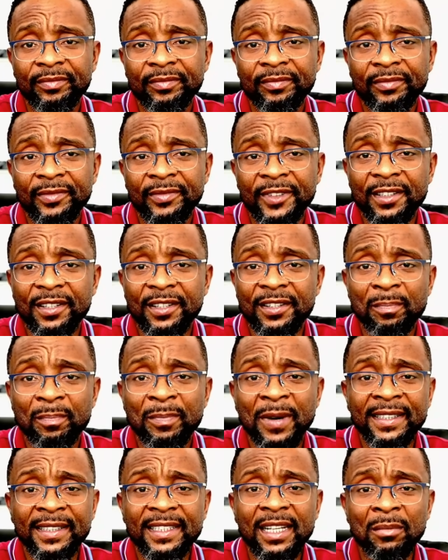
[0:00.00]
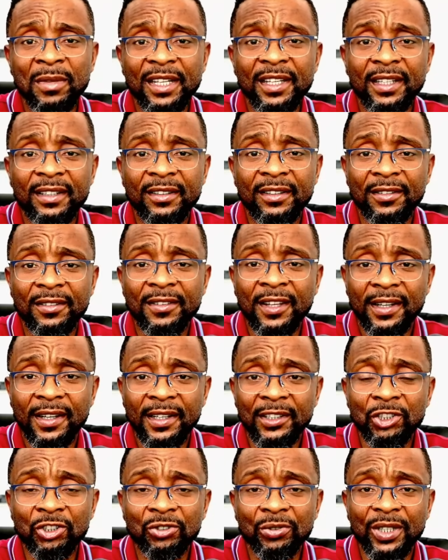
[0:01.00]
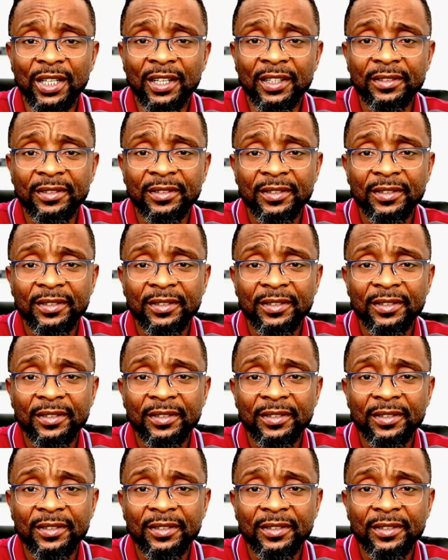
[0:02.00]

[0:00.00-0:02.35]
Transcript: It is a pandemic in northern Nigeria.